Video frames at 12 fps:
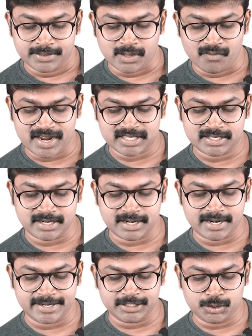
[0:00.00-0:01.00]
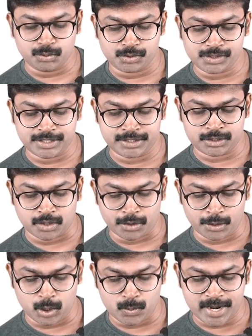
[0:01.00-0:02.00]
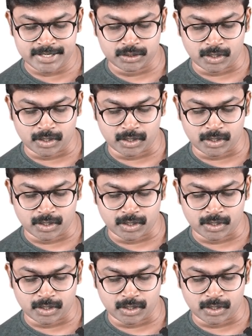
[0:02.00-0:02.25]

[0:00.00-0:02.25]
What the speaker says: The Western-led institutions or US